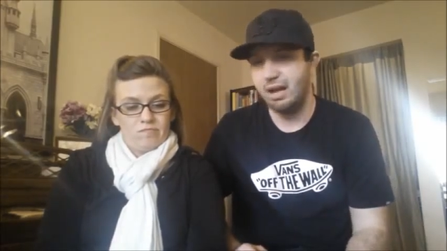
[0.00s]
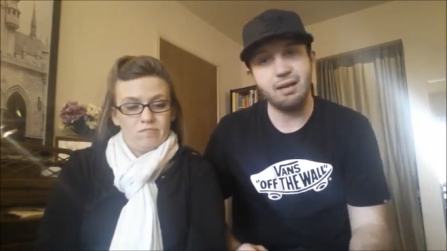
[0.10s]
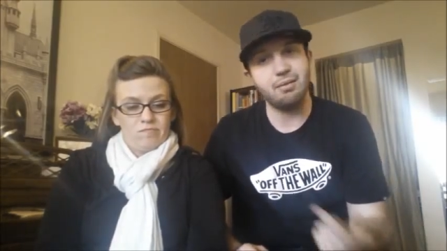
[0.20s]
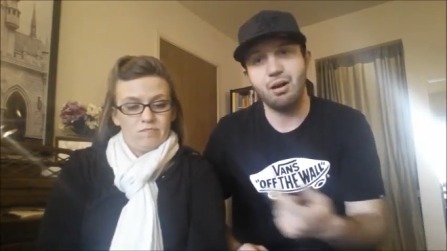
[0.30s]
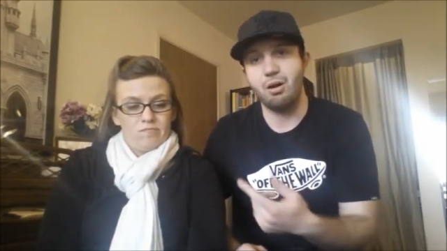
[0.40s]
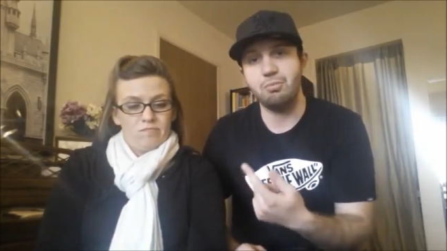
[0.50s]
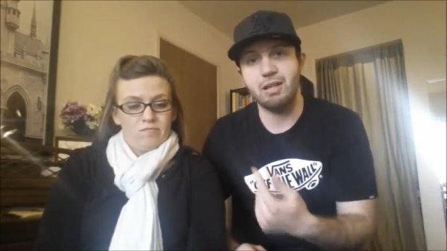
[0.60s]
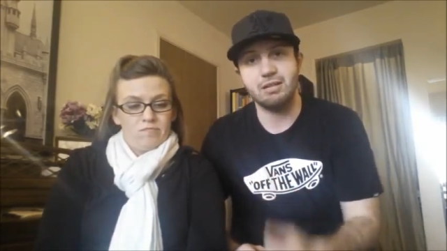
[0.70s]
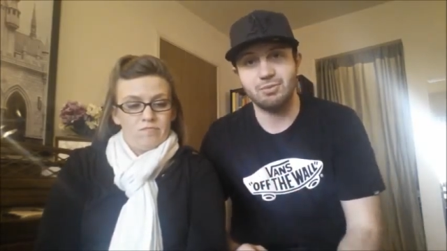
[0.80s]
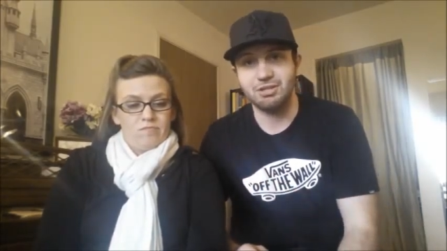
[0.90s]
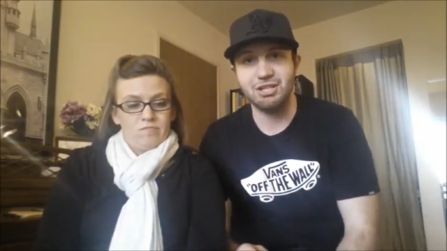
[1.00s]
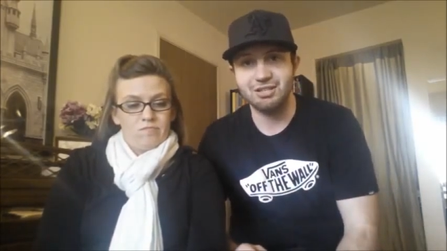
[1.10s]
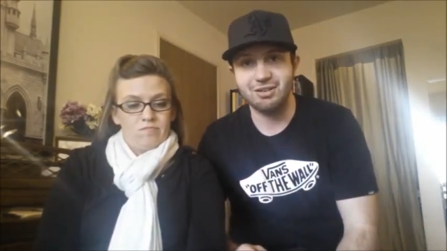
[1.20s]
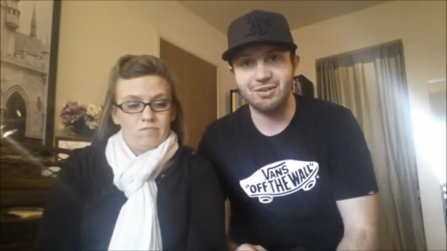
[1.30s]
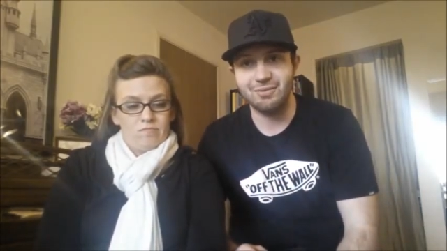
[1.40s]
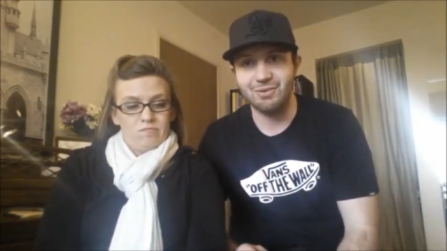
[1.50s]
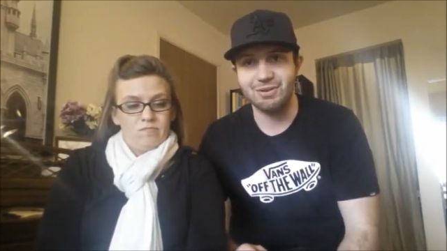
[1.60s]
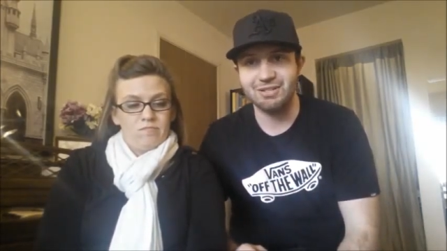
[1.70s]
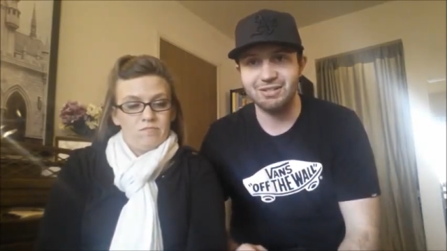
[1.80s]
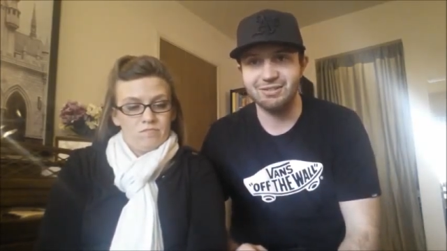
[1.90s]
Speaker 1: I, I hope that's what she's looking
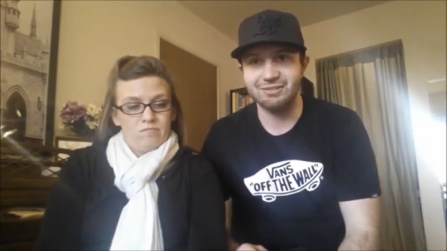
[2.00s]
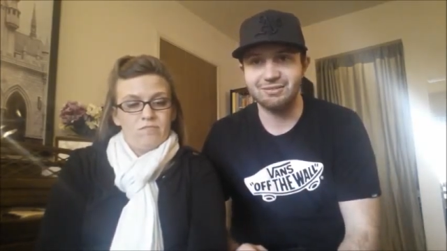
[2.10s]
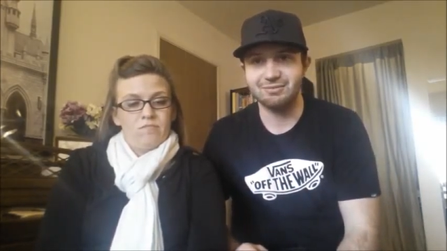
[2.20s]
forward to.